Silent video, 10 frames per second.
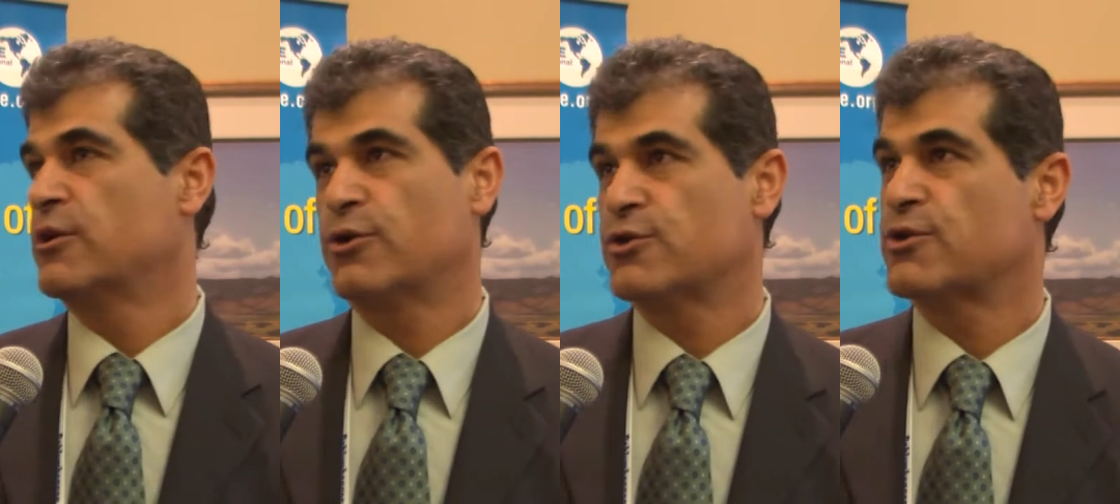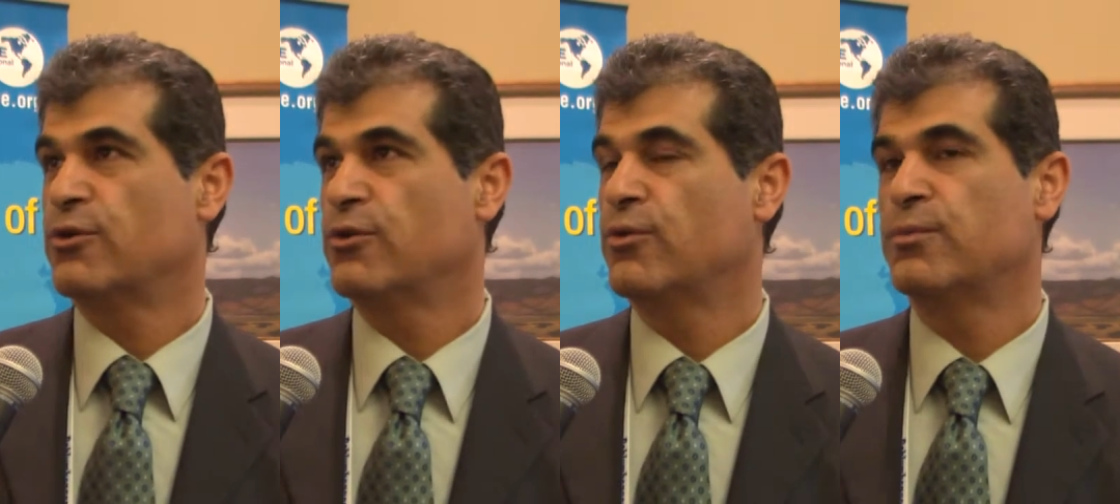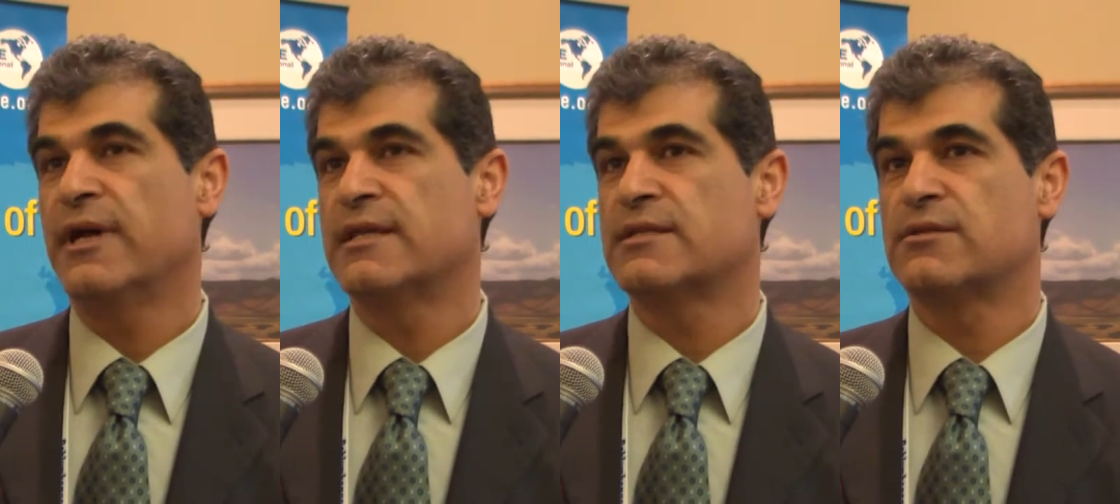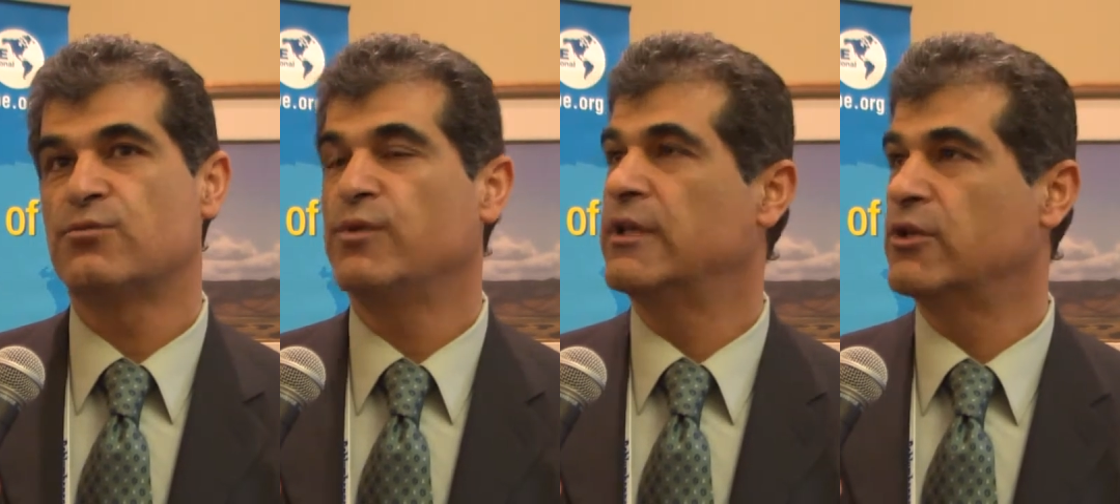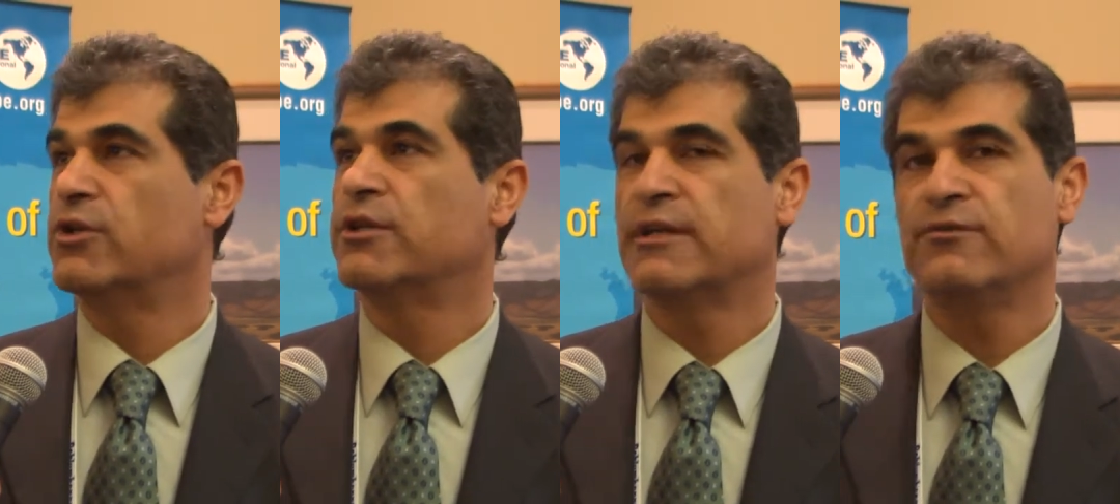across the globe, as we
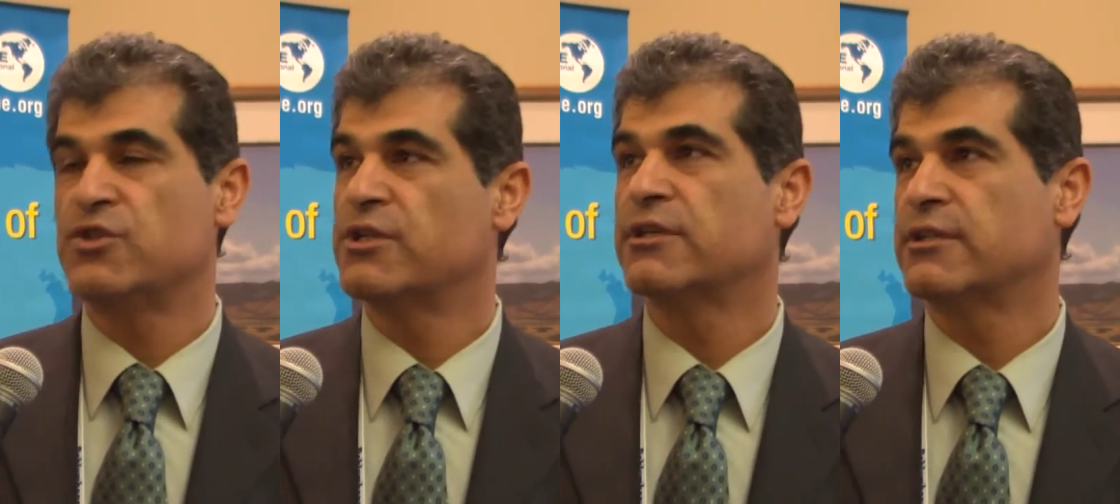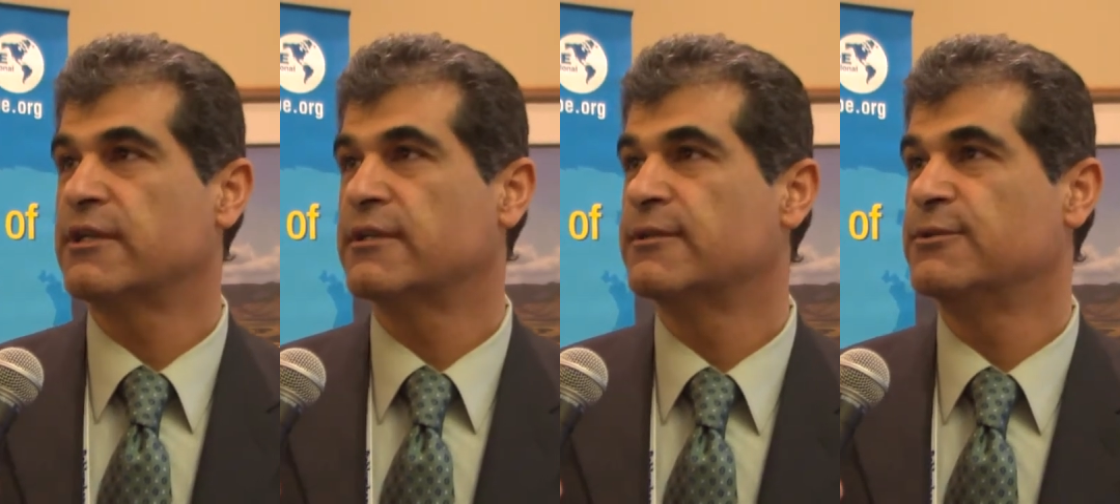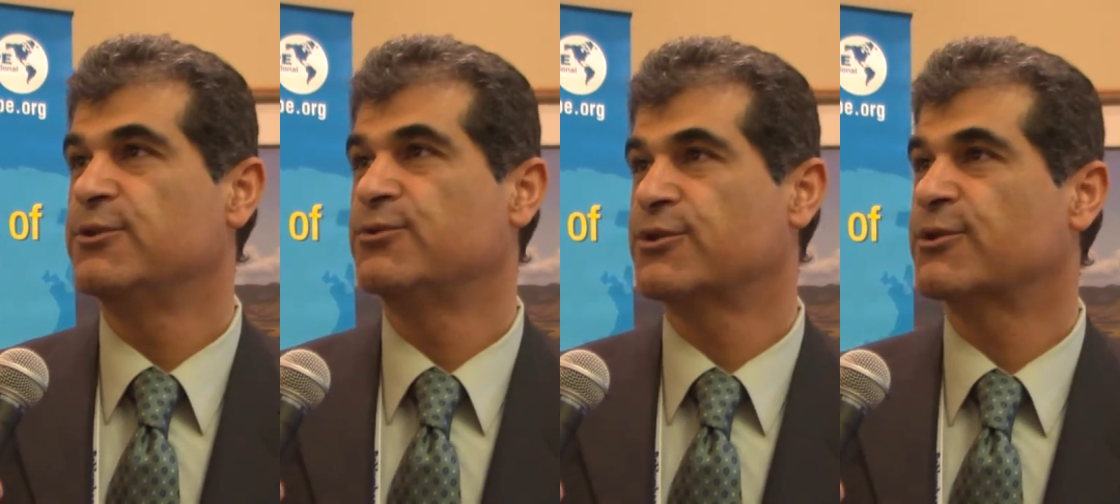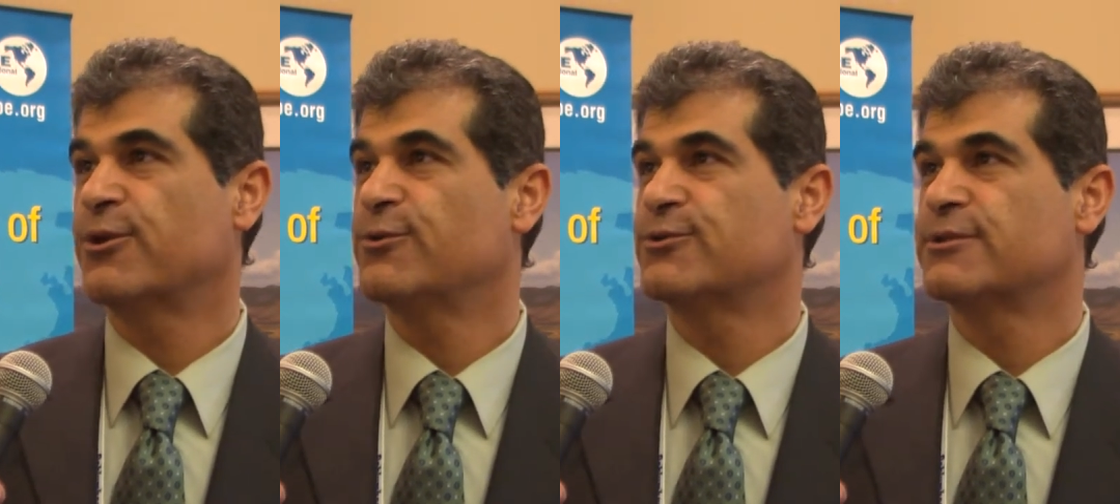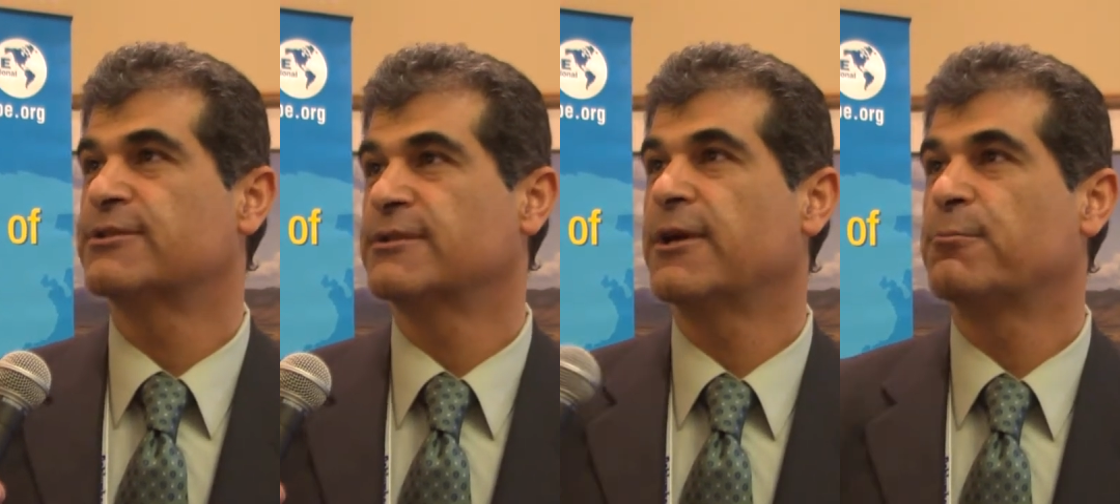learn and we share the new
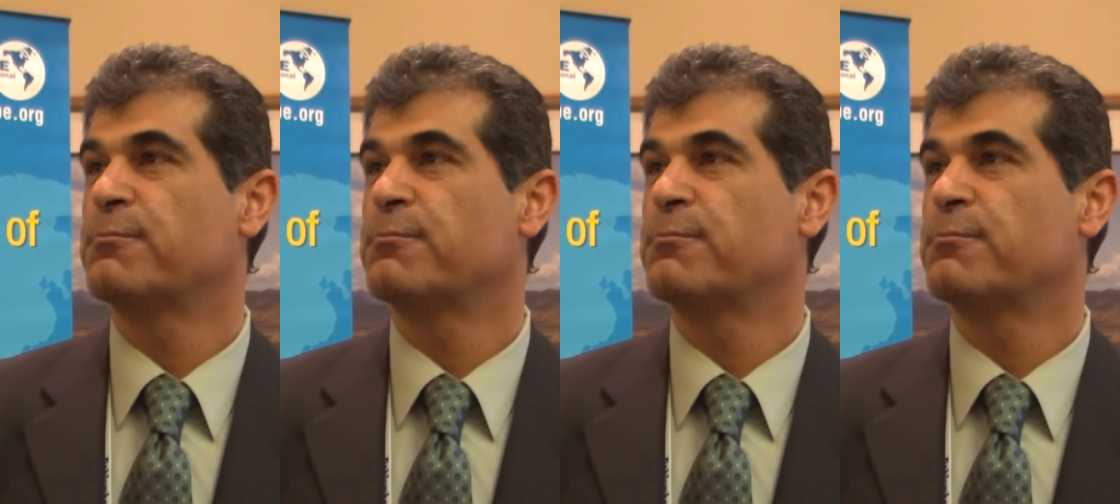technologies. Yeah.